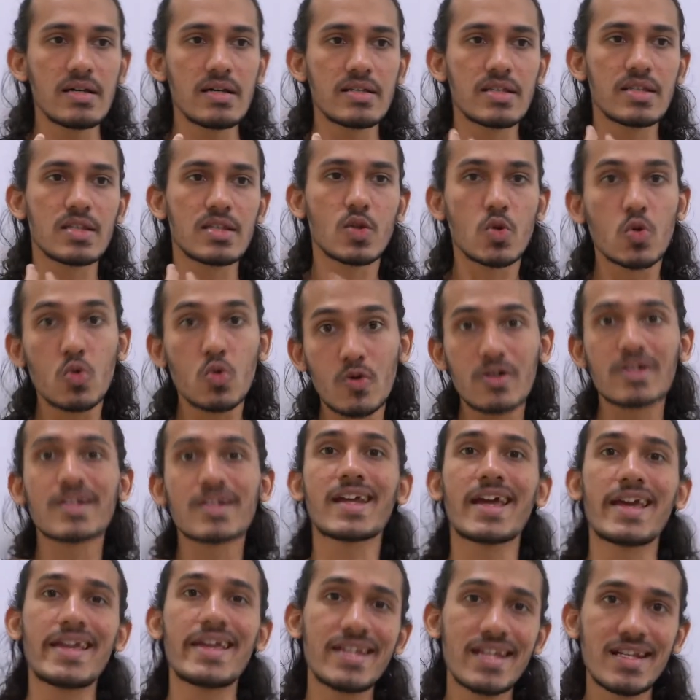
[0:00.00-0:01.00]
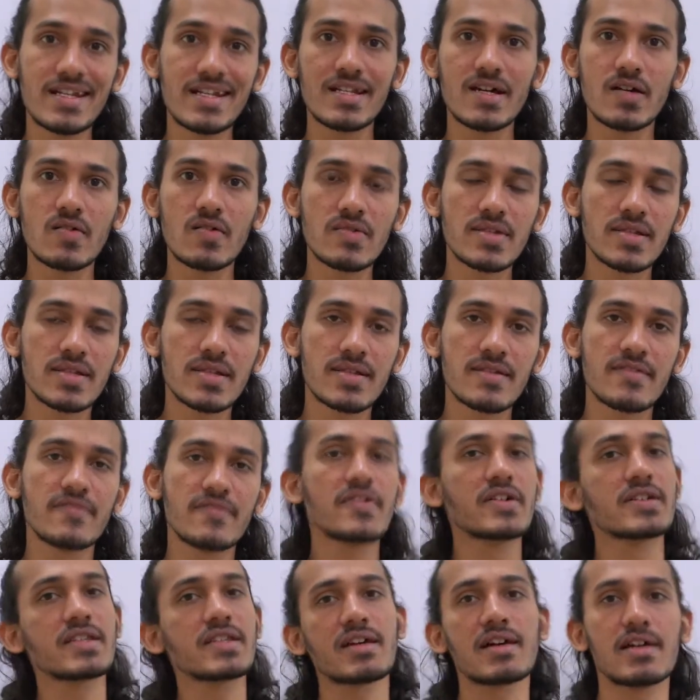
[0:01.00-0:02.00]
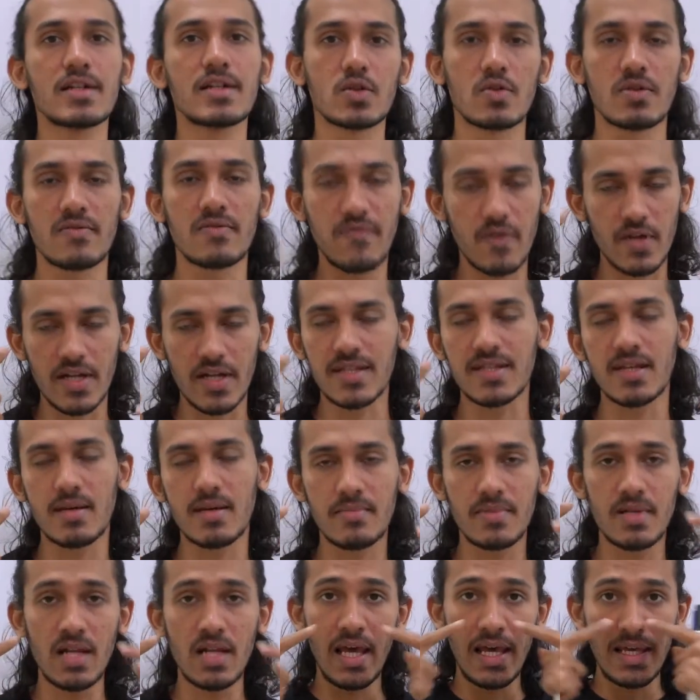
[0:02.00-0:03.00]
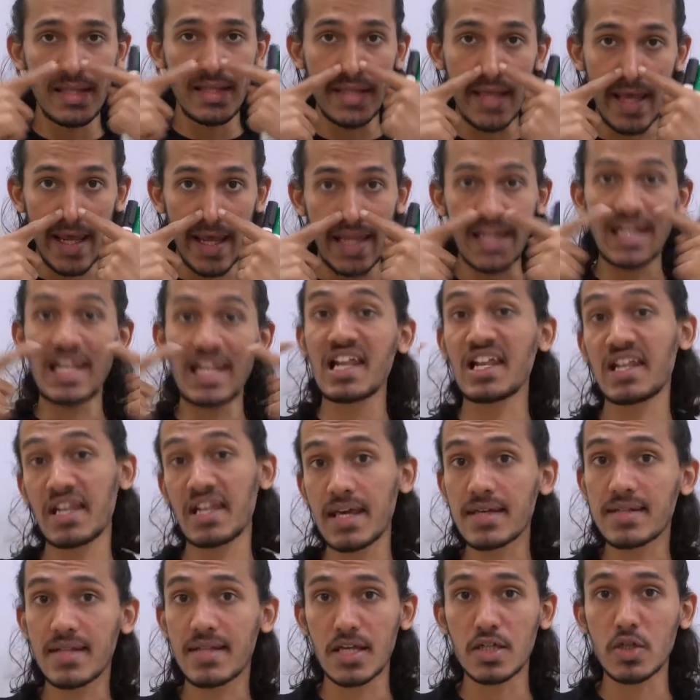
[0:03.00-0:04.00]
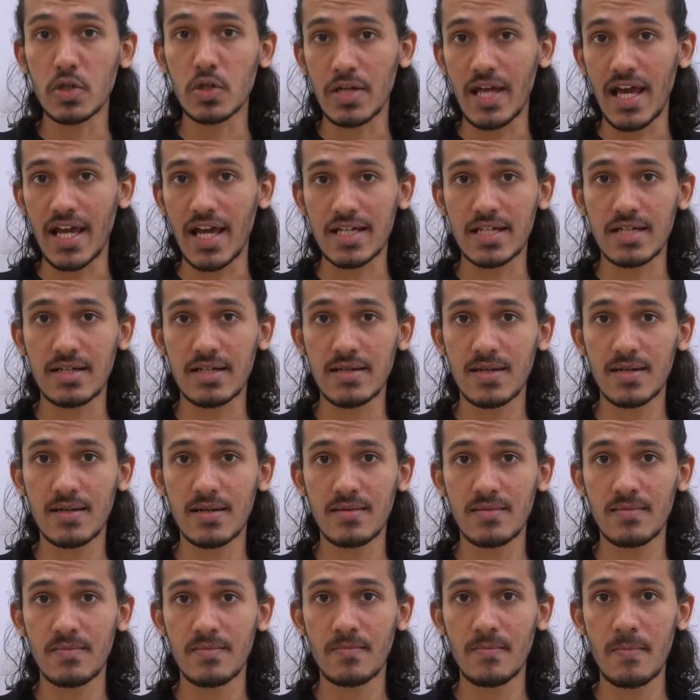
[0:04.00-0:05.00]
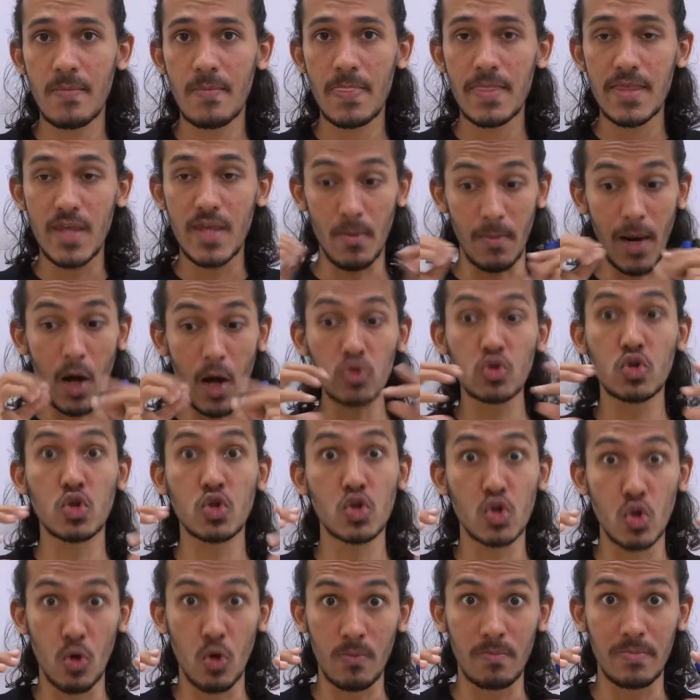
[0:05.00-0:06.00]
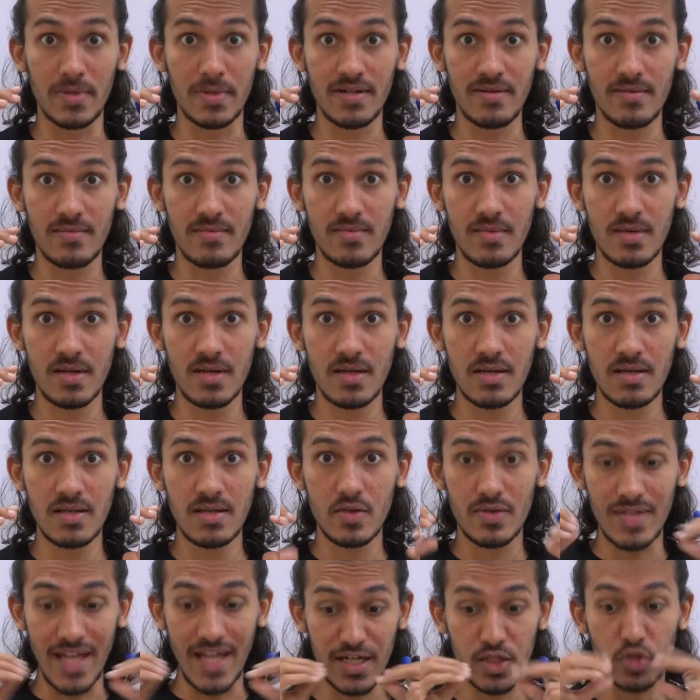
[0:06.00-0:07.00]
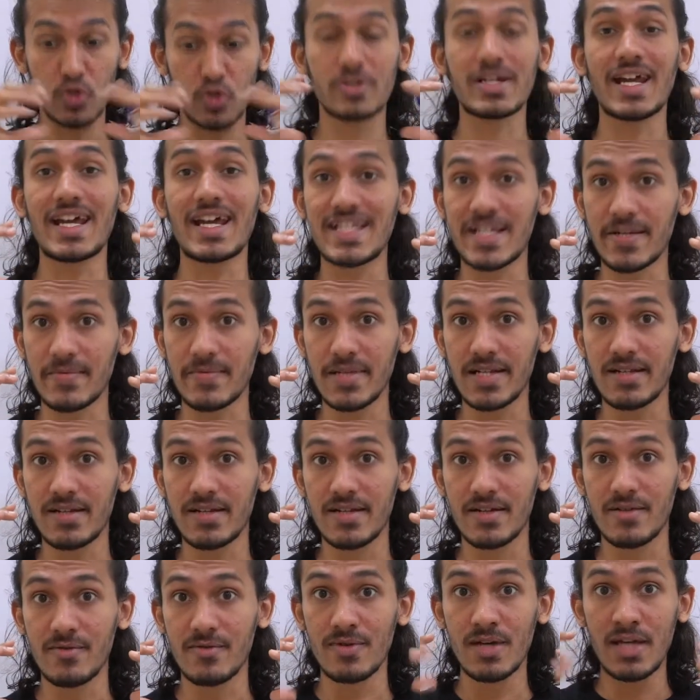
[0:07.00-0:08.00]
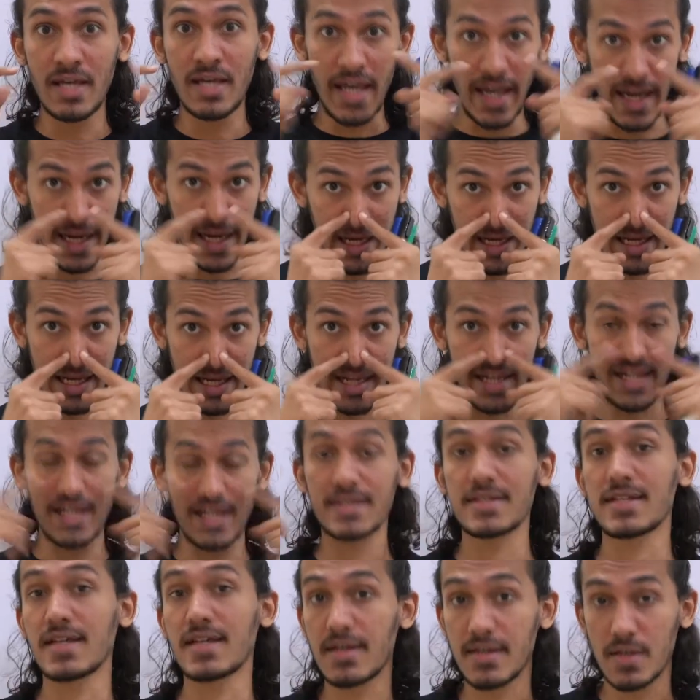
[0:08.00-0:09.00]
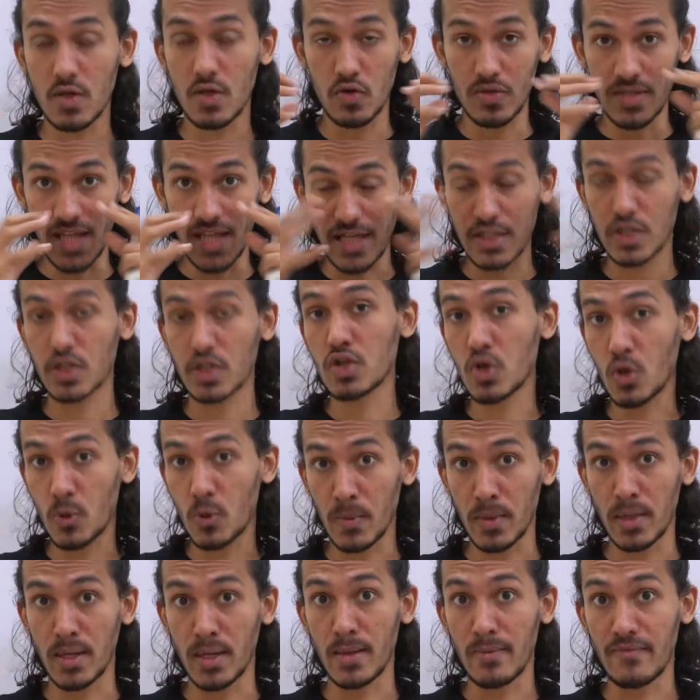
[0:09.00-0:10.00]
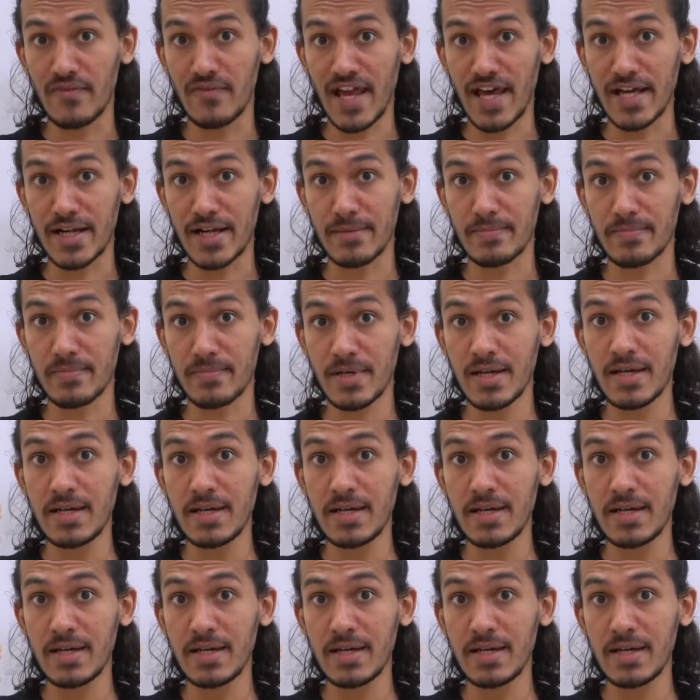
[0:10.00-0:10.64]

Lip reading: through cranial nerves, further control. For example, the anal nasi should act. Your mouth should open. So that's through trigeminal nerve. Anal nasi, so that should open up, flare up,